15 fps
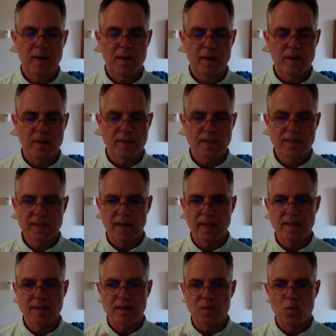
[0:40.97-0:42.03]
a
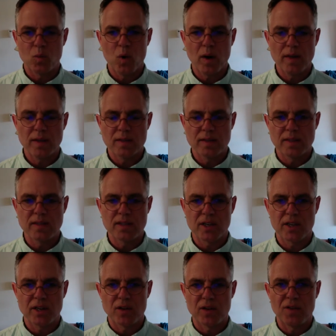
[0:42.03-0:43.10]
sense of what does
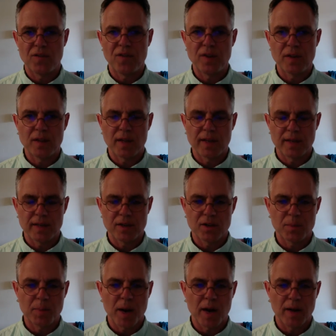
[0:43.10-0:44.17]
insecurity feel like in
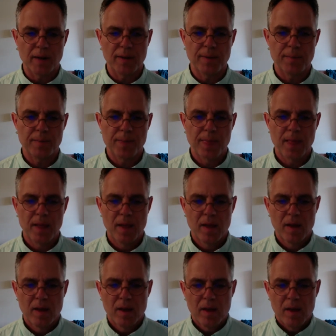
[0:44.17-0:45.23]
your body,
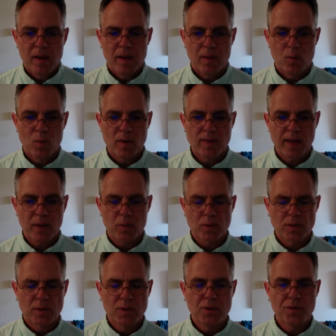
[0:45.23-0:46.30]
and what that will
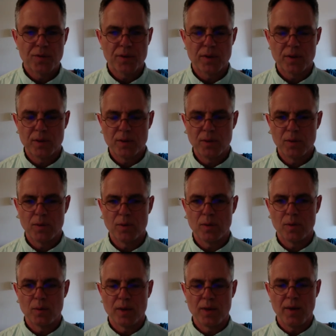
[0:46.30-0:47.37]
do for you
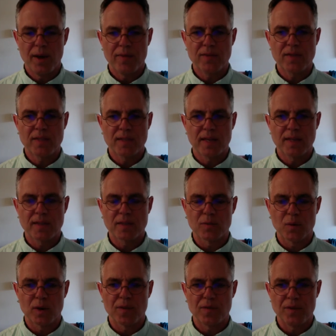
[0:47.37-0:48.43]
when you have a sense of
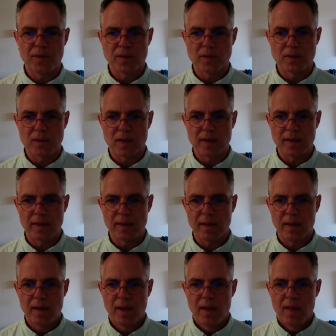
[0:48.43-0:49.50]
what it feels like.
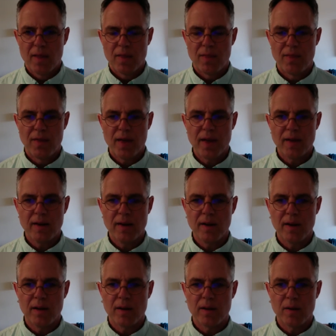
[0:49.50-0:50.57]

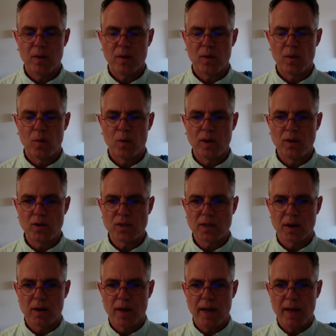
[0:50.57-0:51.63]
Then when you
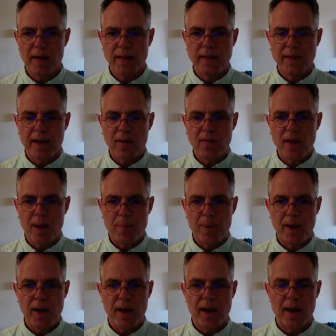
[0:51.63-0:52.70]
start heading down that
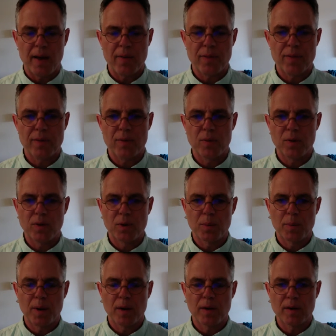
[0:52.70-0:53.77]
path with your
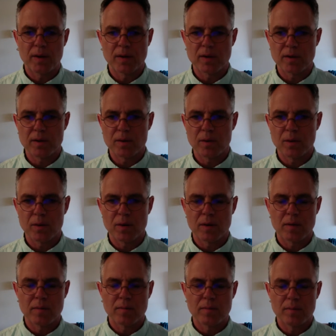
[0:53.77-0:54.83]
partner,
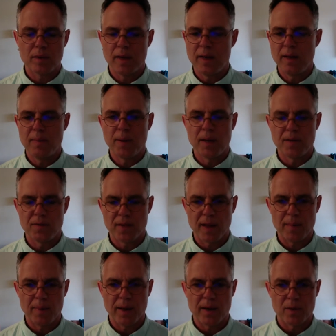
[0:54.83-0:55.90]
or anybody for
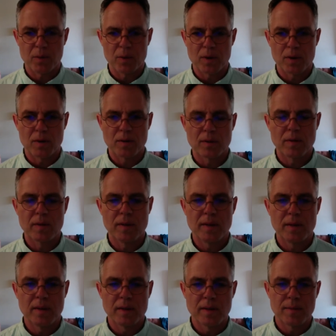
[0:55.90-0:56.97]
that matter, where
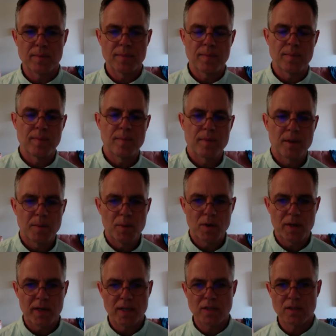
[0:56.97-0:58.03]
uh,
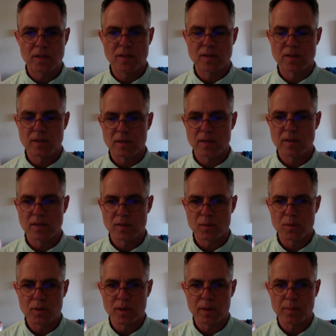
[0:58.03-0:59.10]
communication is a
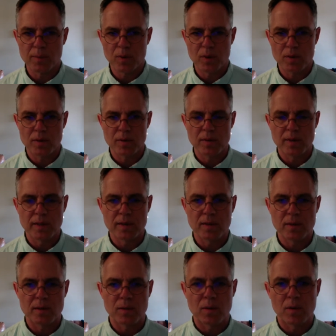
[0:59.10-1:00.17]
really important deal,
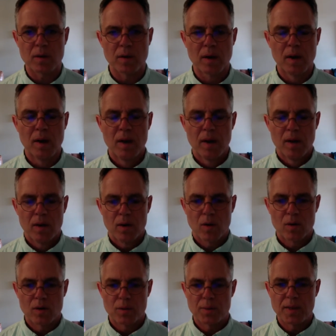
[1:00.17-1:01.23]
or
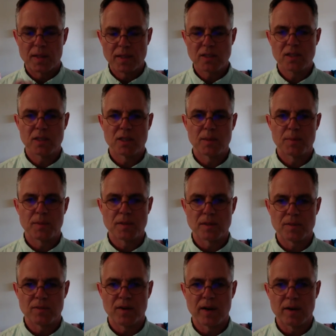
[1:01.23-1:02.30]
the relationship is
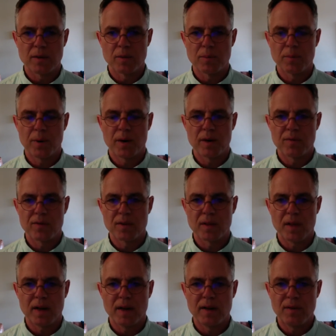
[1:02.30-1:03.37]
a vital part of your
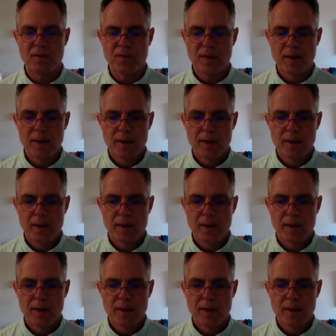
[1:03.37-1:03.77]
life,